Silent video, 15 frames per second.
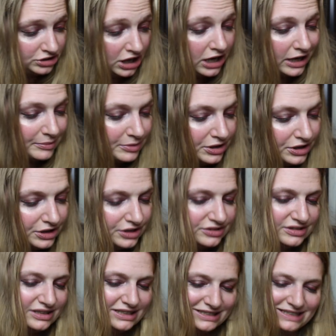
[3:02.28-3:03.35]
time.
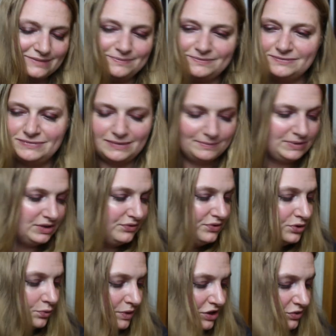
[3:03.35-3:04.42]
So this has been a
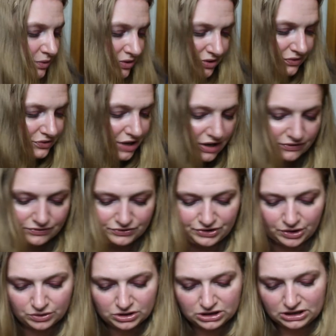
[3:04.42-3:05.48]
few weeks worth of stuff.
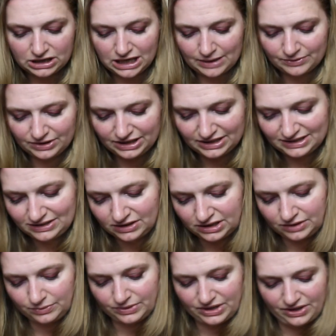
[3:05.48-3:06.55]
So I'm gonna get
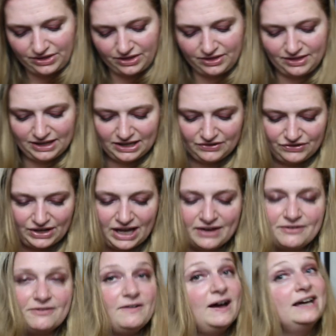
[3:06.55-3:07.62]
started with this.
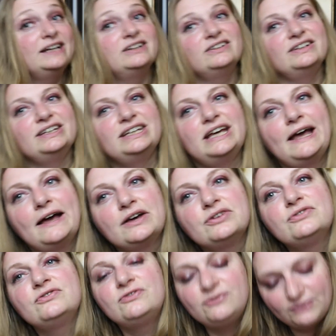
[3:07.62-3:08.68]
I finally,
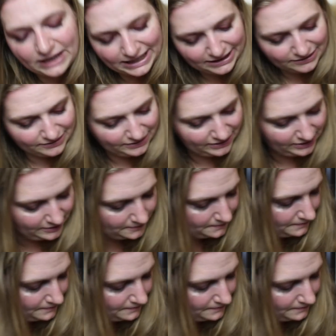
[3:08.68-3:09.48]
finally,